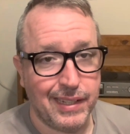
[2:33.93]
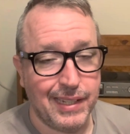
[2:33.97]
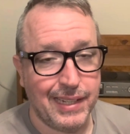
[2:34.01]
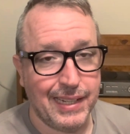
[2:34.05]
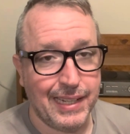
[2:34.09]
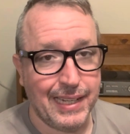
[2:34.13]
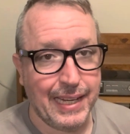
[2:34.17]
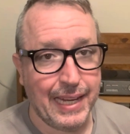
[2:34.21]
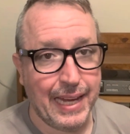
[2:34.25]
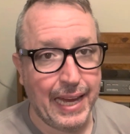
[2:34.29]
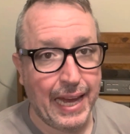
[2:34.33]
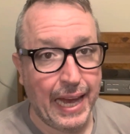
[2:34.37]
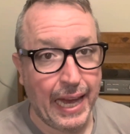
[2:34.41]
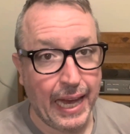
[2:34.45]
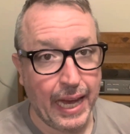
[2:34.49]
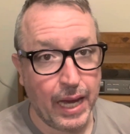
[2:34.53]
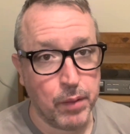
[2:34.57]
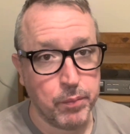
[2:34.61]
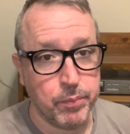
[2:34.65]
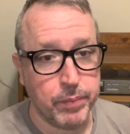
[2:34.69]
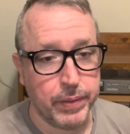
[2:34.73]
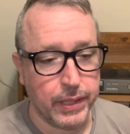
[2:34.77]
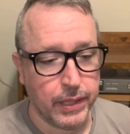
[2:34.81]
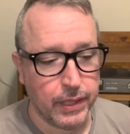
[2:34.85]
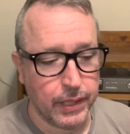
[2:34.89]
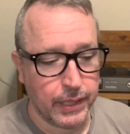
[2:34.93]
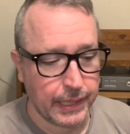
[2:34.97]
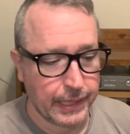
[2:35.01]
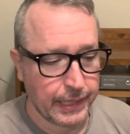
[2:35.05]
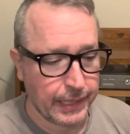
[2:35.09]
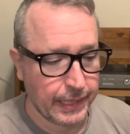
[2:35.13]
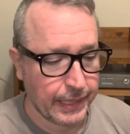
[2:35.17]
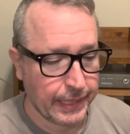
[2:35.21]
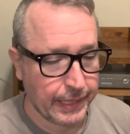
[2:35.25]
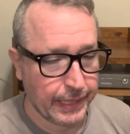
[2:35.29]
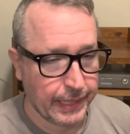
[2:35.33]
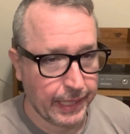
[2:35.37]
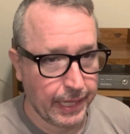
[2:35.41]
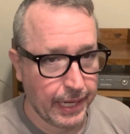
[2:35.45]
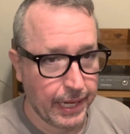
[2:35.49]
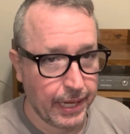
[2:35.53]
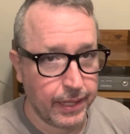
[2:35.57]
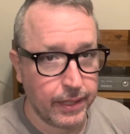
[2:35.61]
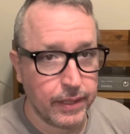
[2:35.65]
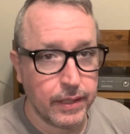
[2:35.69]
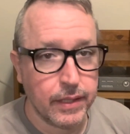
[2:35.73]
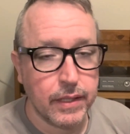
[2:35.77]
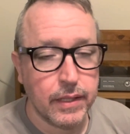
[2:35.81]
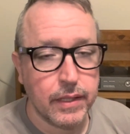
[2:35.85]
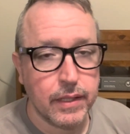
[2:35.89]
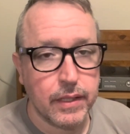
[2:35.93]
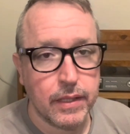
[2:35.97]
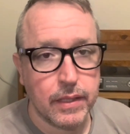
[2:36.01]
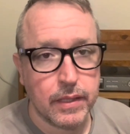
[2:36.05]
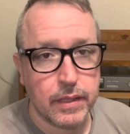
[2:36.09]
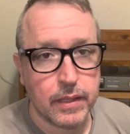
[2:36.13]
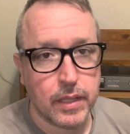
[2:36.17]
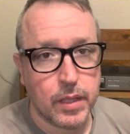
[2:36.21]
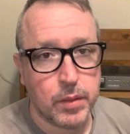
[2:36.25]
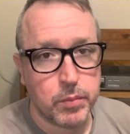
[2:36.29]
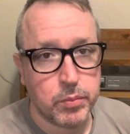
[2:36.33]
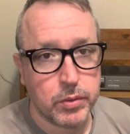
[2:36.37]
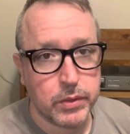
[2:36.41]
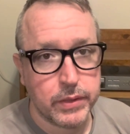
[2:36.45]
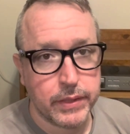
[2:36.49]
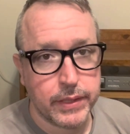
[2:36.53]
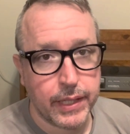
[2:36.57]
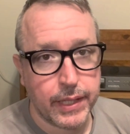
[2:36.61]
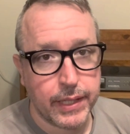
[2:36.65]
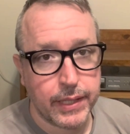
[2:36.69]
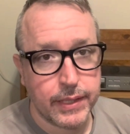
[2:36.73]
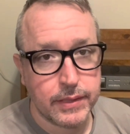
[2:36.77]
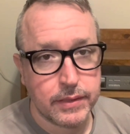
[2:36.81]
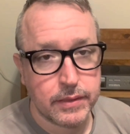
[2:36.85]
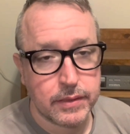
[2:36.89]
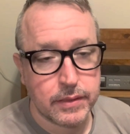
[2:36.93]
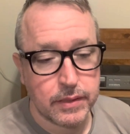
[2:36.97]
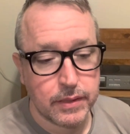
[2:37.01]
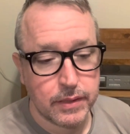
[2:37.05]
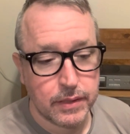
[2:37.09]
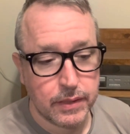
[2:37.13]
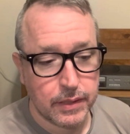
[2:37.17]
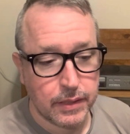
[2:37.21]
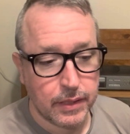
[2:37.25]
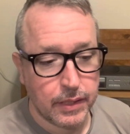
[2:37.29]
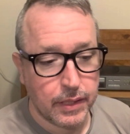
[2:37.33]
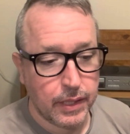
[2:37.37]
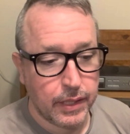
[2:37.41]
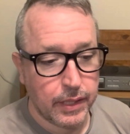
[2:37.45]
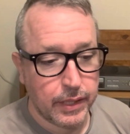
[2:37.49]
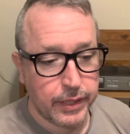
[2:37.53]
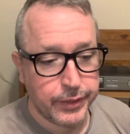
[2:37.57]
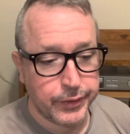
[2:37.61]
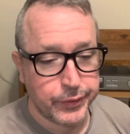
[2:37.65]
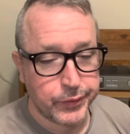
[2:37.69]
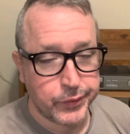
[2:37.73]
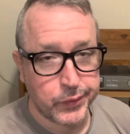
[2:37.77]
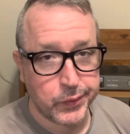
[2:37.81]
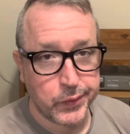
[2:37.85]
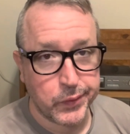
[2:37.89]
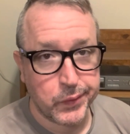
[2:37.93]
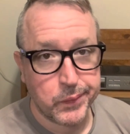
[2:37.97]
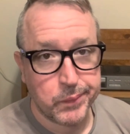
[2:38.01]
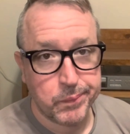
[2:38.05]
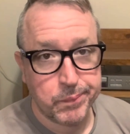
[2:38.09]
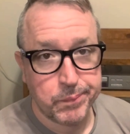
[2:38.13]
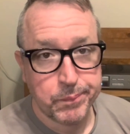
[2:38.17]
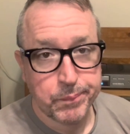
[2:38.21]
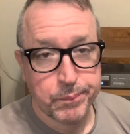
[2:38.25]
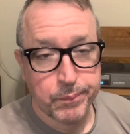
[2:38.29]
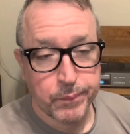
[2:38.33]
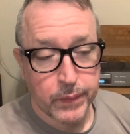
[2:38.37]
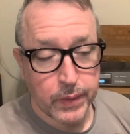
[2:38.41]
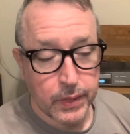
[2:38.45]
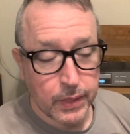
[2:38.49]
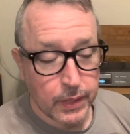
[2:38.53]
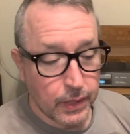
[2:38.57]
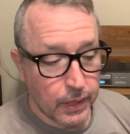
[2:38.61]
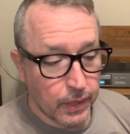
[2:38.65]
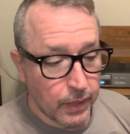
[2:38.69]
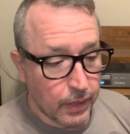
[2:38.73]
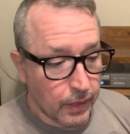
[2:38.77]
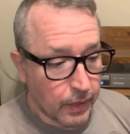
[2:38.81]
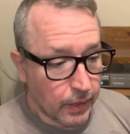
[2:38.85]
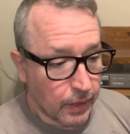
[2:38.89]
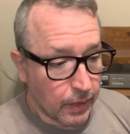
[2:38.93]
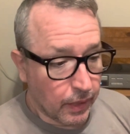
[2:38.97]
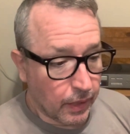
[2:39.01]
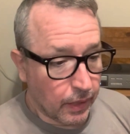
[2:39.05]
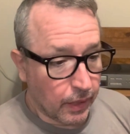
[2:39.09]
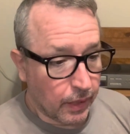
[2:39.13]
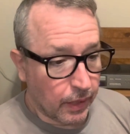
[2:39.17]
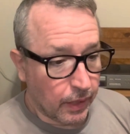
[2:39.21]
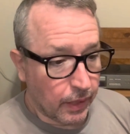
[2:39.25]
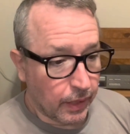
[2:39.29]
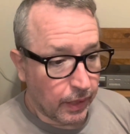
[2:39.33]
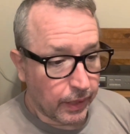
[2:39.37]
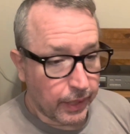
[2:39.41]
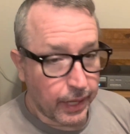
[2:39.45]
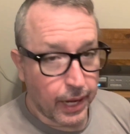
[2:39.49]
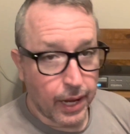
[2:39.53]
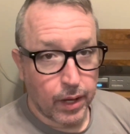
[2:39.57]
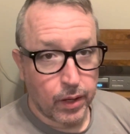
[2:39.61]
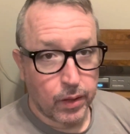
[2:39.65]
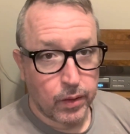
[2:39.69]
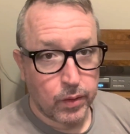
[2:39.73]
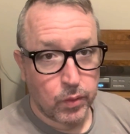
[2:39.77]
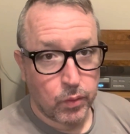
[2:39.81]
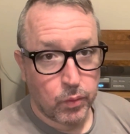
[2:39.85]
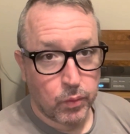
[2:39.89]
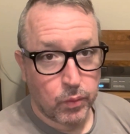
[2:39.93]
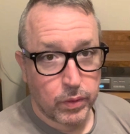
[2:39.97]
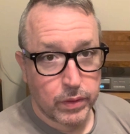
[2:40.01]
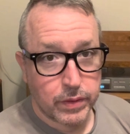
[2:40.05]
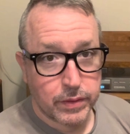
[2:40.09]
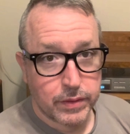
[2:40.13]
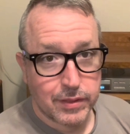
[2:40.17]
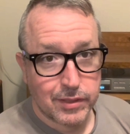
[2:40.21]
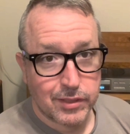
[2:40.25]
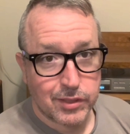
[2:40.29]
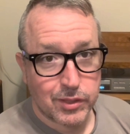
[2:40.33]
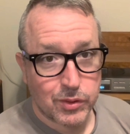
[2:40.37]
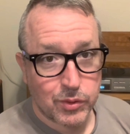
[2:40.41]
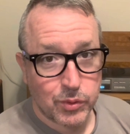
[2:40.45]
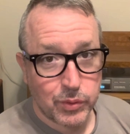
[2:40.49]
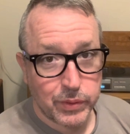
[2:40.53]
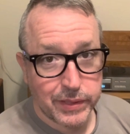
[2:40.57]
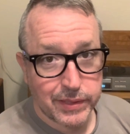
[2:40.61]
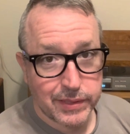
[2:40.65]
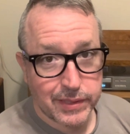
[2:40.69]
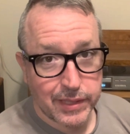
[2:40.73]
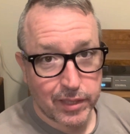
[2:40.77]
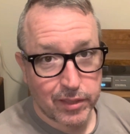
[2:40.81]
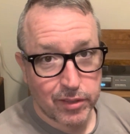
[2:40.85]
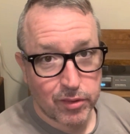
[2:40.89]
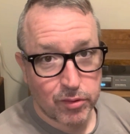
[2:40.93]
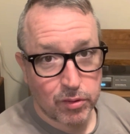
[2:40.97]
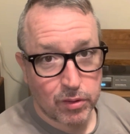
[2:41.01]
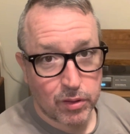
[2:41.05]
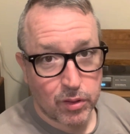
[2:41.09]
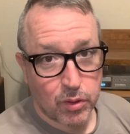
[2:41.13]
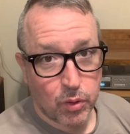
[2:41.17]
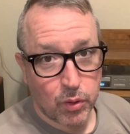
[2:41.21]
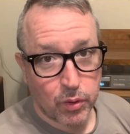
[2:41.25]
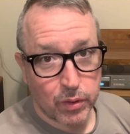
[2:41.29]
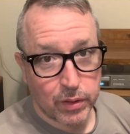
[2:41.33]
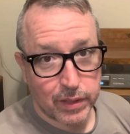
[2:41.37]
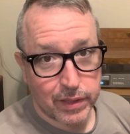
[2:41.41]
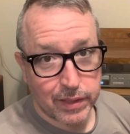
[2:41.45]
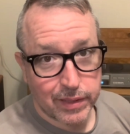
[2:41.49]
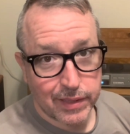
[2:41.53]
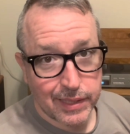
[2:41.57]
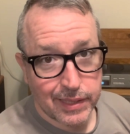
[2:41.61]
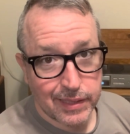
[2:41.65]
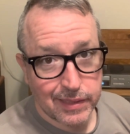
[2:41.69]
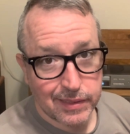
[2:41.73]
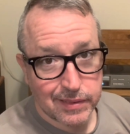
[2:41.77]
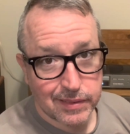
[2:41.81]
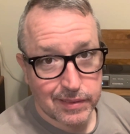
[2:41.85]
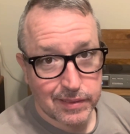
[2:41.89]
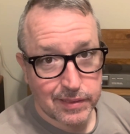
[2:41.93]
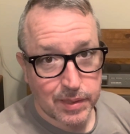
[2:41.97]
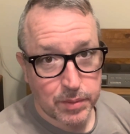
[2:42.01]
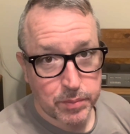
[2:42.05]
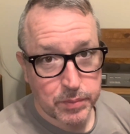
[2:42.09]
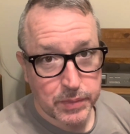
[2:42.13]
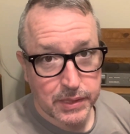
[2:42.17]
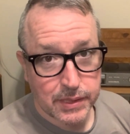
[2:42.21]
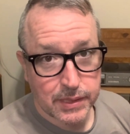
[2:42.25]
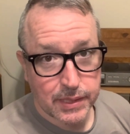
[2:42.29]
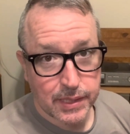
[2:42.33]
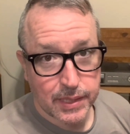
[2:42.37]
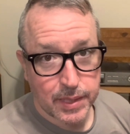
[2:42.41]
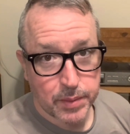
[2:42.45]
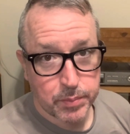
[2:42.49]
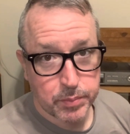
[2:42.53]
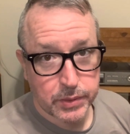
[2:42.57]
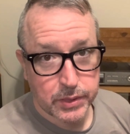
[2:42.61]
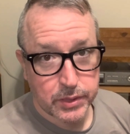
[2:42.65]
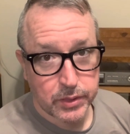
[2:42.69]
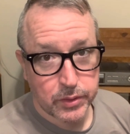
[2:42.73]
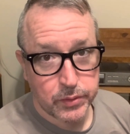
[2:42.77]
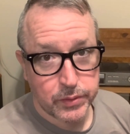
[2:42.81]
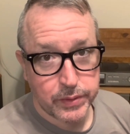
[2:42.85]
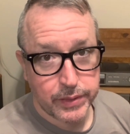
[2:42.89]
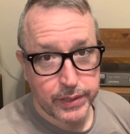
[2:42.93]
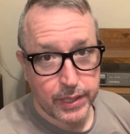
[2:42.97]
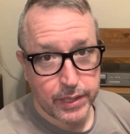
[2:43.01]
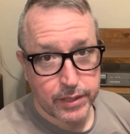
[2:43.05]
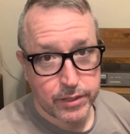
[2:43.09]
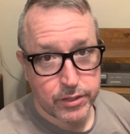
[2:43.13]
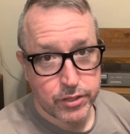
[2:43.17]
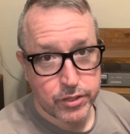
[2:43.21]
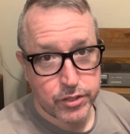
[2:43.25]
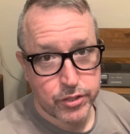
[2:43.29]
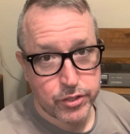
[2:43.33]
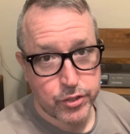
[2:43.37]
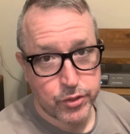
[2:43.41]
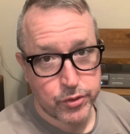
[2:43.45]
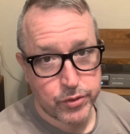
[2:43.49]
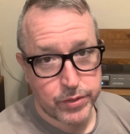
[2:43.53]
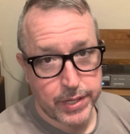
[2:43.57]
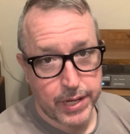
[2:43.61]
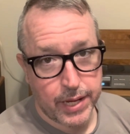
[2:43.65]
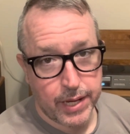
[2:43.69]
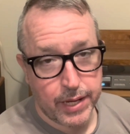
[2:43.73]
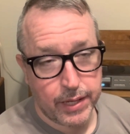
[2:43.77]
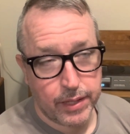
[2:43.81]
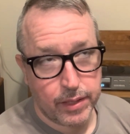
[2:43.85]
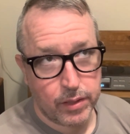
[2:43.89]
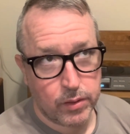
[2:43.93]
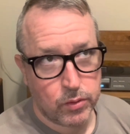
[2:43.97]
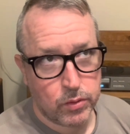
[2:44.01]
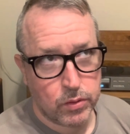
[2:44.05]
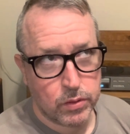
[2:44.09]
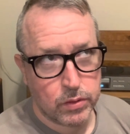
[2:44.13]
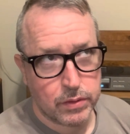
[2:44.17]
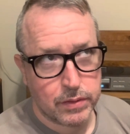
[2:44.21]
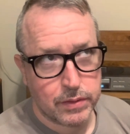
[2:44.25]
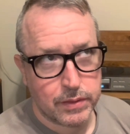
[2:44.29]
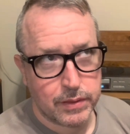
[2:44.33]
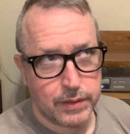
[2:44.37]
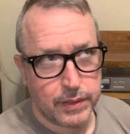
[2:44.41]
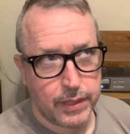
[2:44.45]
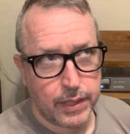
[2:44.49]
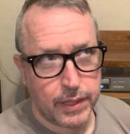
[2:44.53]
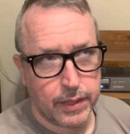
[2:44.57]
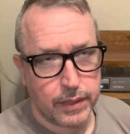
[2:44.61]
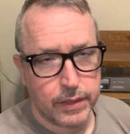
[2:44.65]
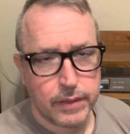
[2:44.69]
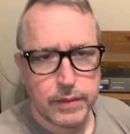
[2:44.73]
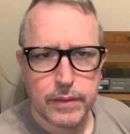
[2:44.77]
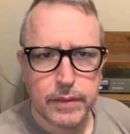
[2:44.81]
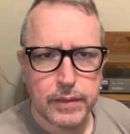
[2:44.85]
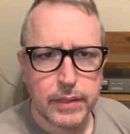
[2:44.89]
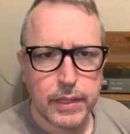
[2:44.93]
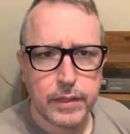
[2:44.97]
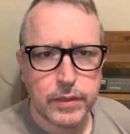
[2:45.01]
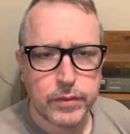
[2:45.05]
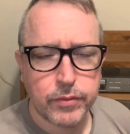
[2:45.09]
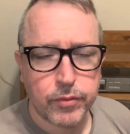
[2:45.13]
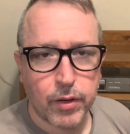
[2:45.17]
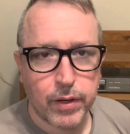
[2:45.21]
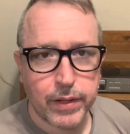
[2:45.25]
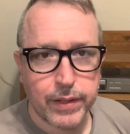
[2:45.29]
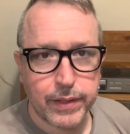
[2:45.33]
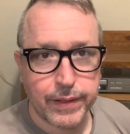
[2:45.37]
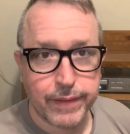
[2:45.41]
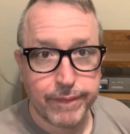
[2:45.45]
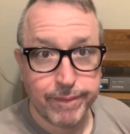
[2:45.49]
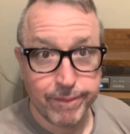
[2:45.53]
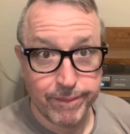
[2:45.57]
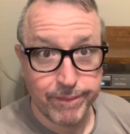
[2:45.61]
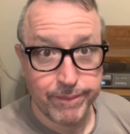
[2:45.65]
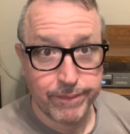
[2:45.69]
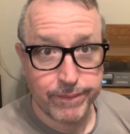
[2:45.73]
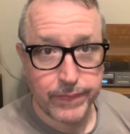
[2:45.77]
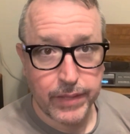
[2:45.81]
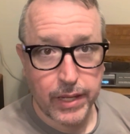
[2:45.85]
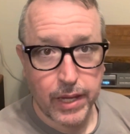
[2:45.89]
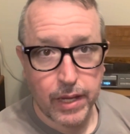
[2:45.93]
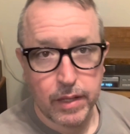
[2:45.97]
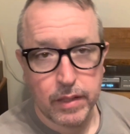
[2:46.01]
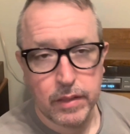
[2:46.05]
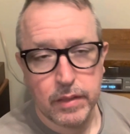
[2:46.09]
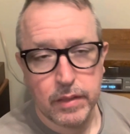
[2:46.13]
camping again in a couple days. So, yeah, wanted to squeeze out a recording of these since I missed an episode yesterday or today. Today's Friday, yeah,